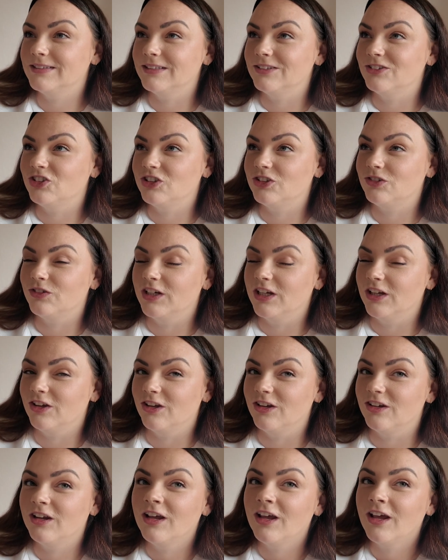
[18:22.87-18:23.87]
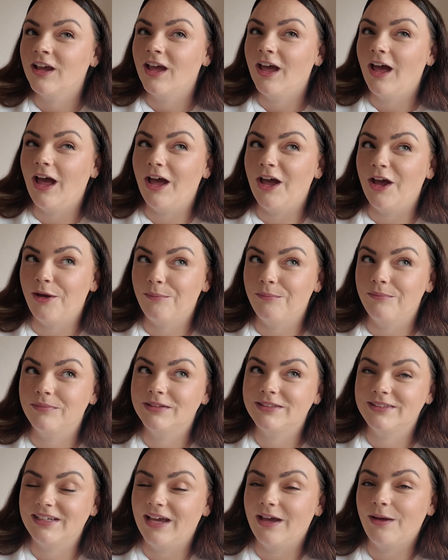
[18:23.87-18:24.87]
that's just really good.
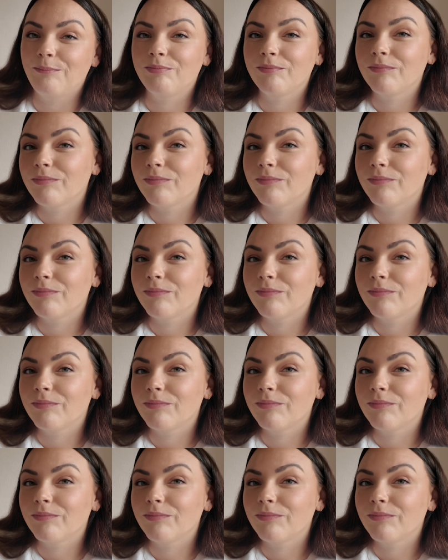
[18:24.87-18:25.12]
So yeah,